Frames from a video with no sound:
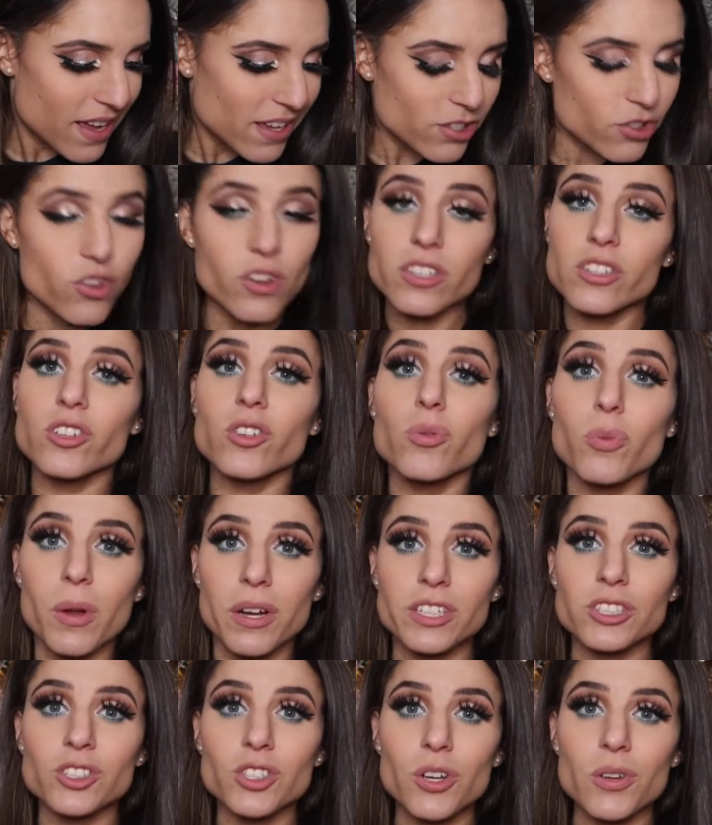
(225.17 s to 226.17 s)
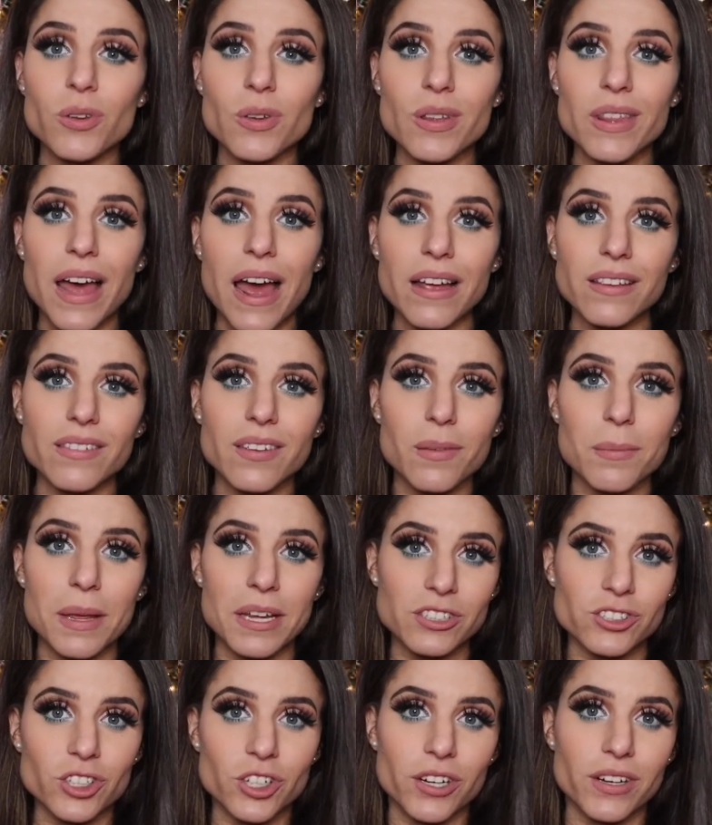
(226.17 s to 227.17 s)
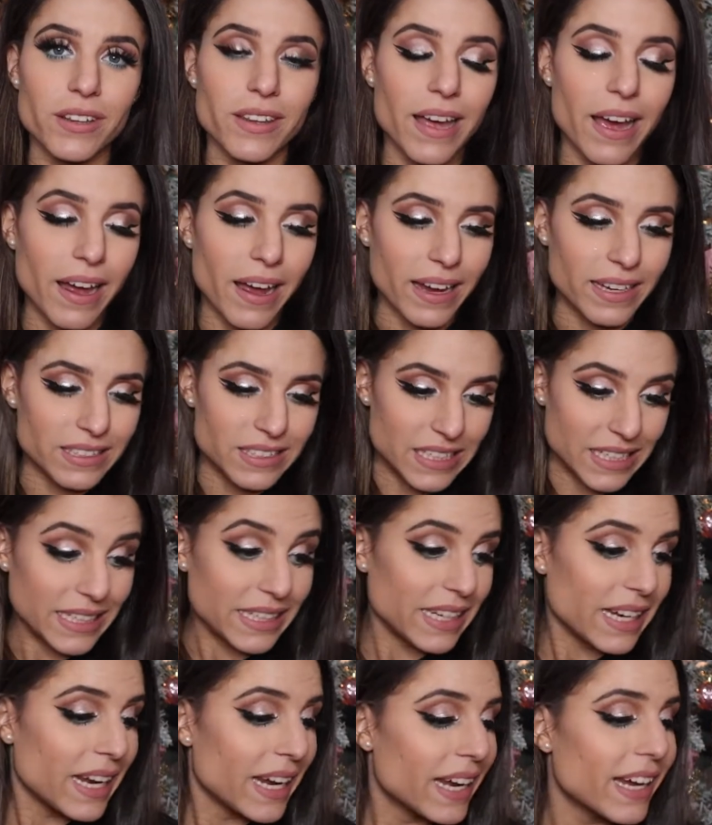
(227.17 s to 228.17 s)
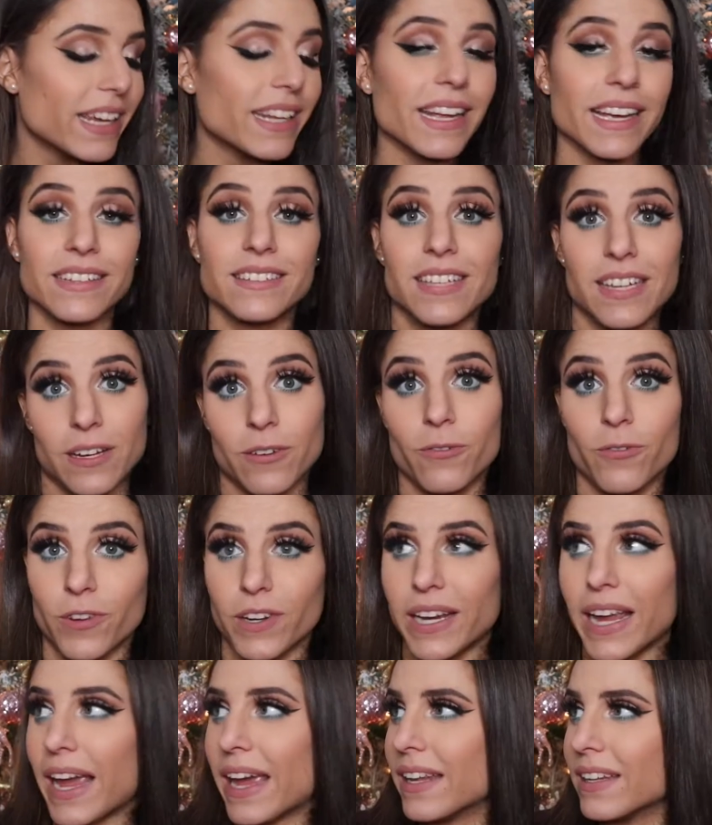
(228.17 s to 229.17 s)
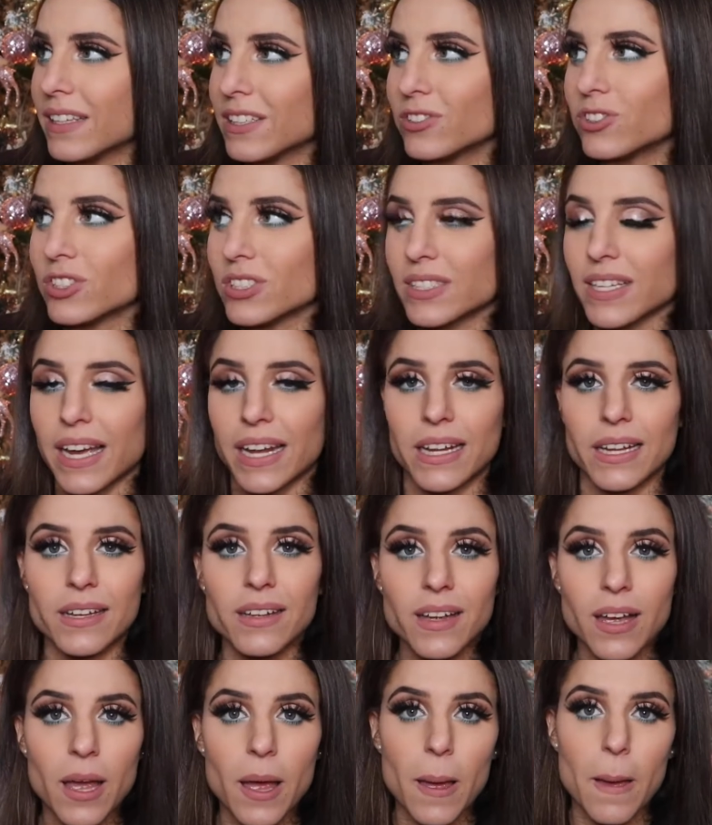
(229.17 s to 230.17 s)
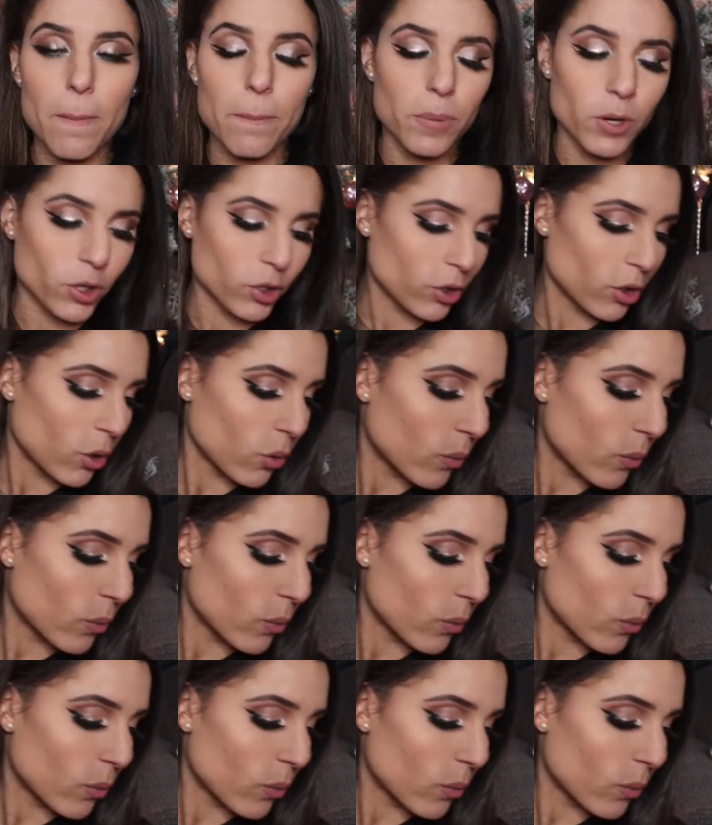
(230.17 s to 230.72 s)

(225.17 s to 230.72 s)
So I just want to show you that to make sure that I did and I didn't forget, and I just kind of put her